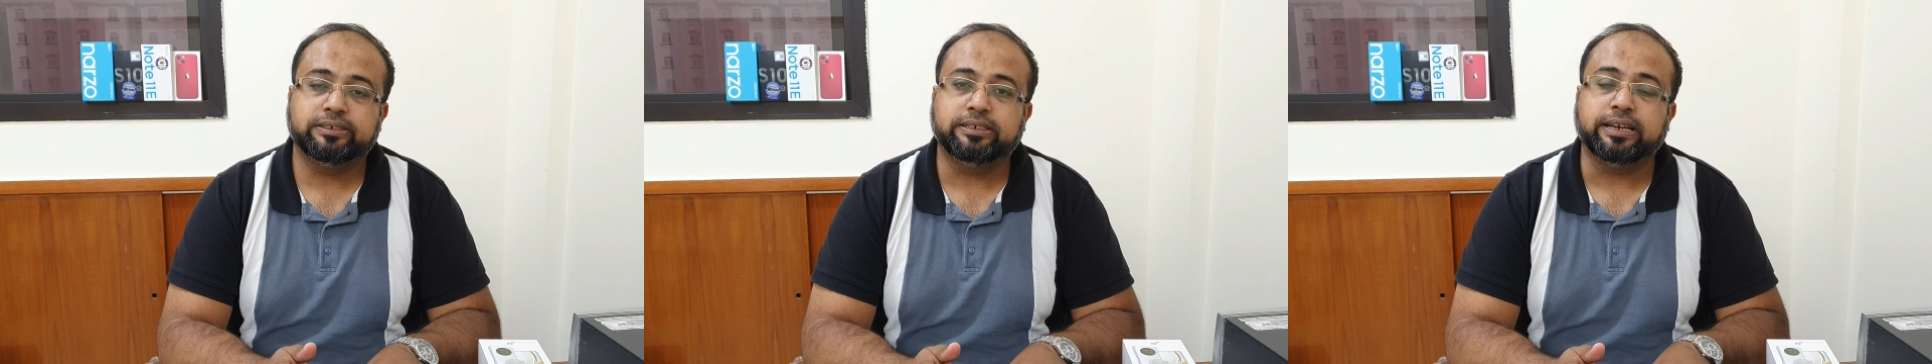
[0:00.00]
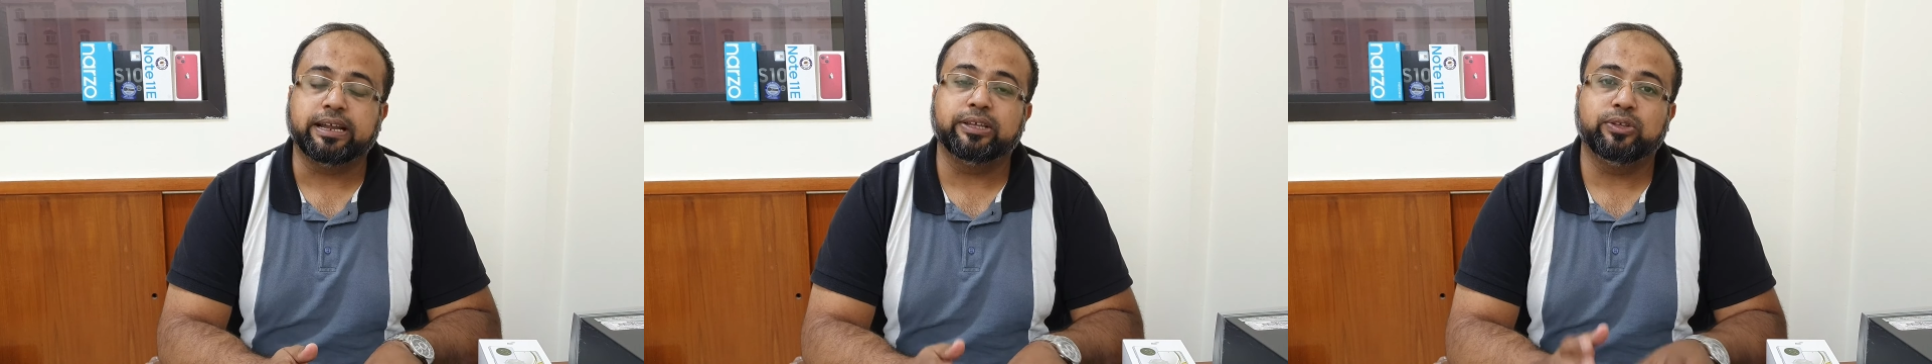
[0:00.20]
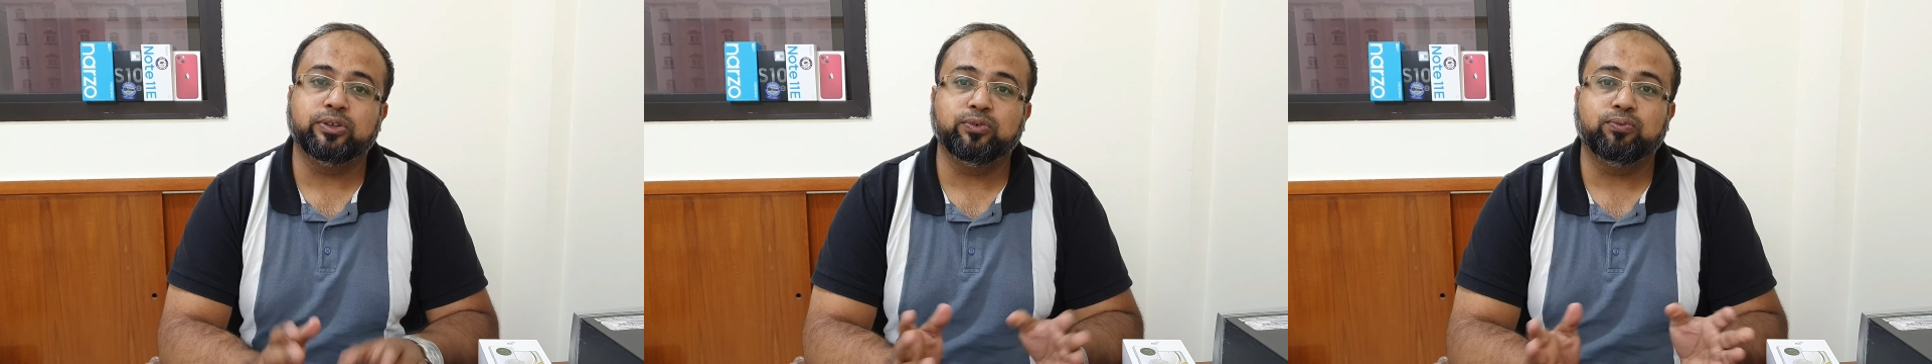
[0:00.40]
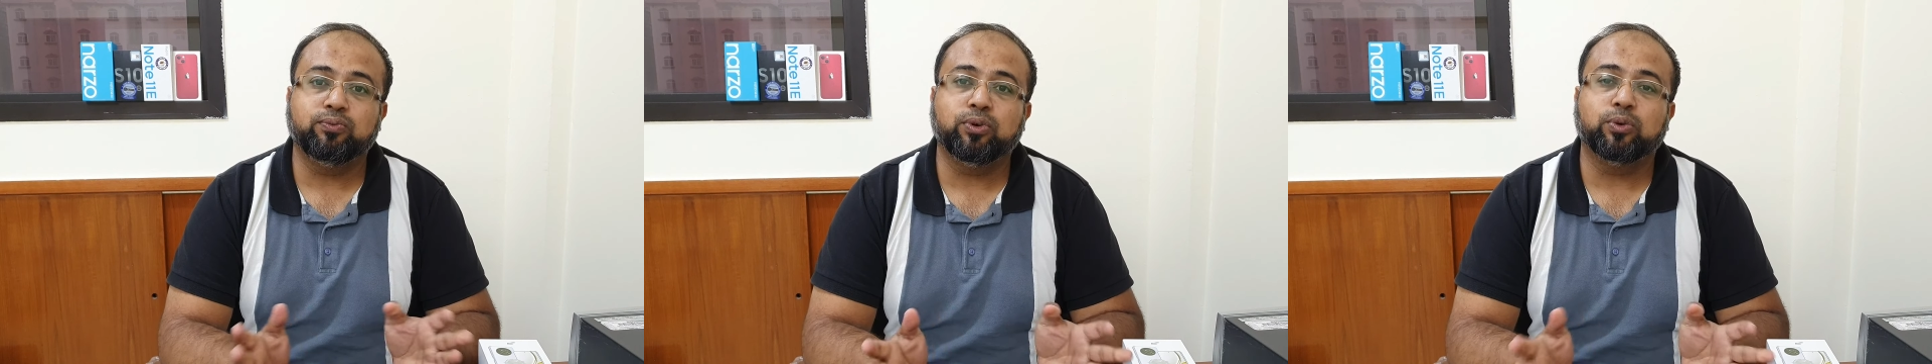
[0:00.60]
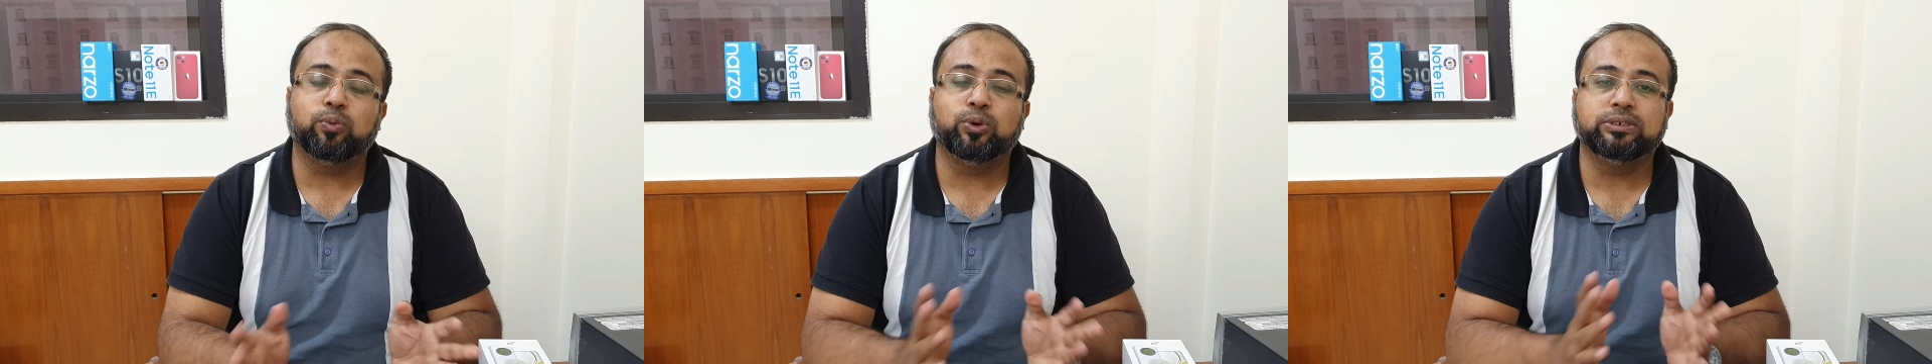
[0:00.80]
thank you
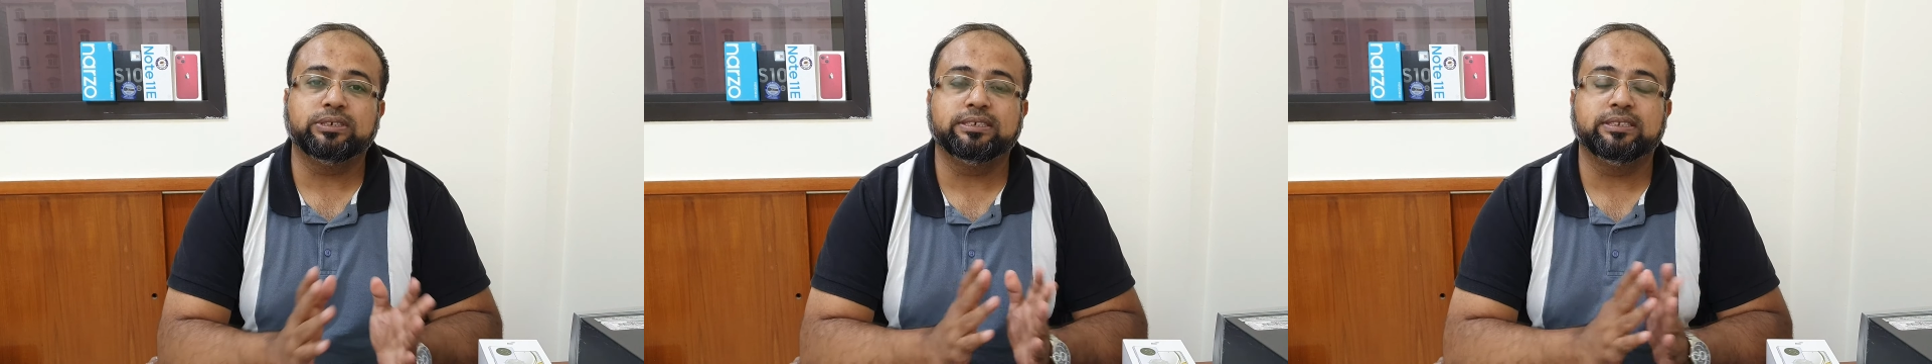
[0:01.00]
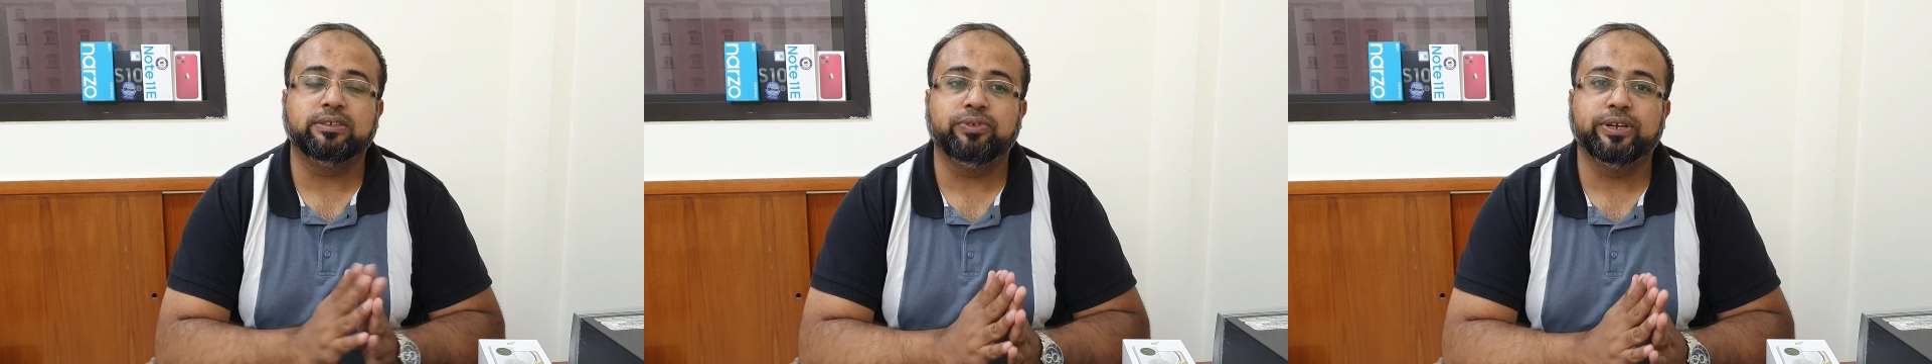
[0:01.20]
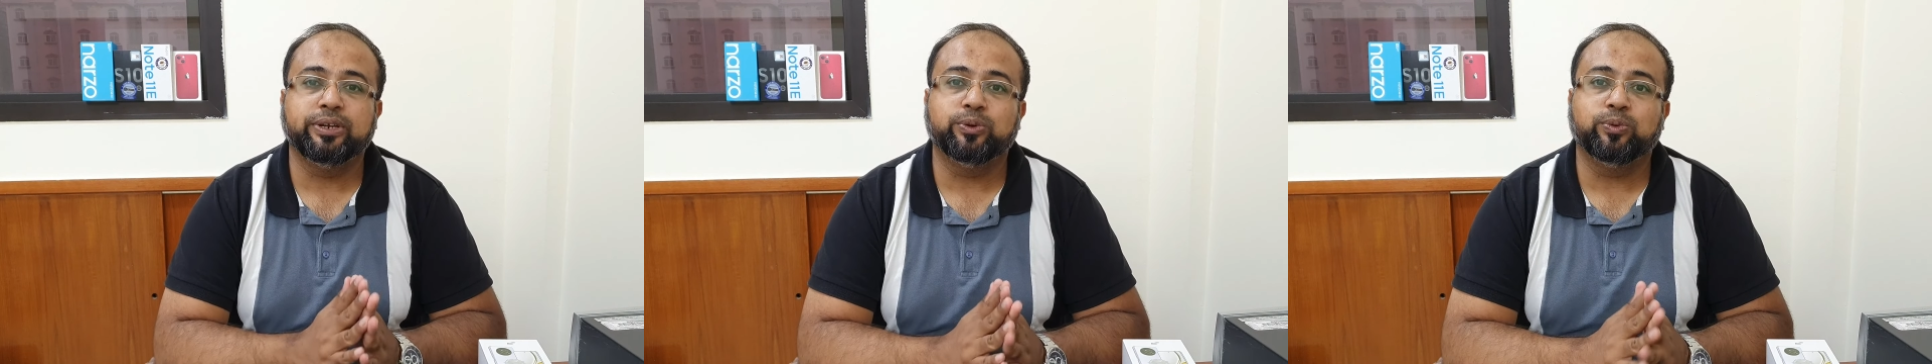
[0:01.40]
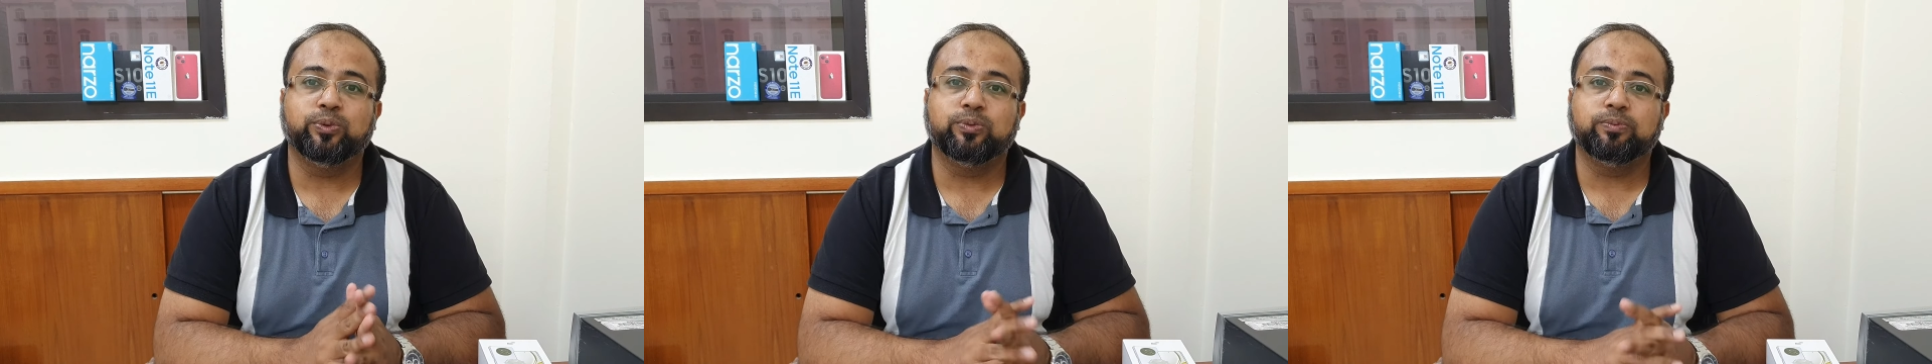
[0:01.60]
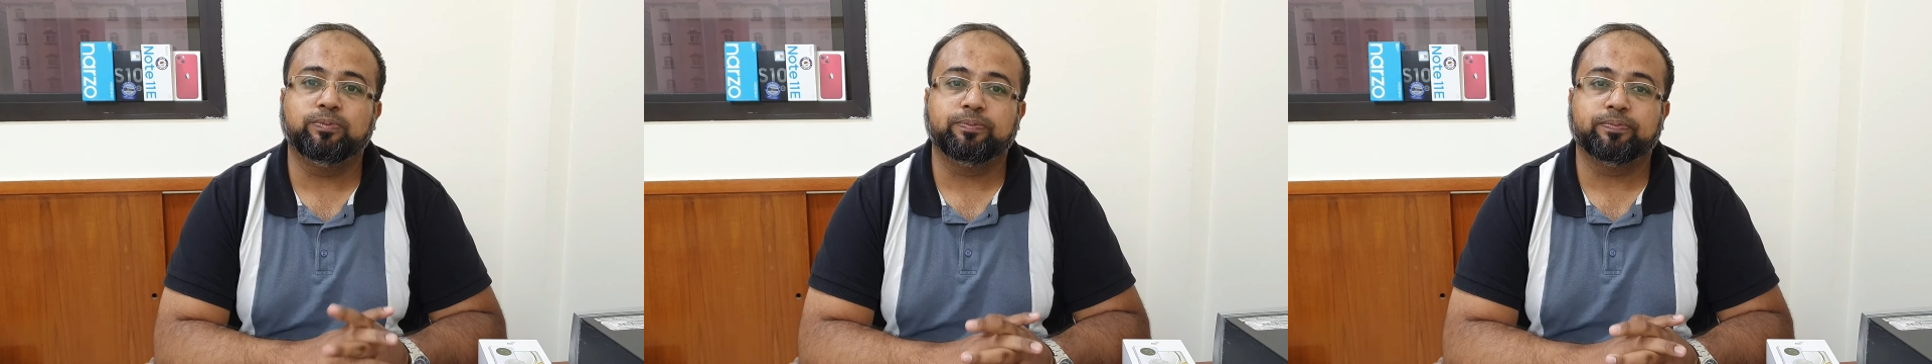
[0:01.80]
for watching the video,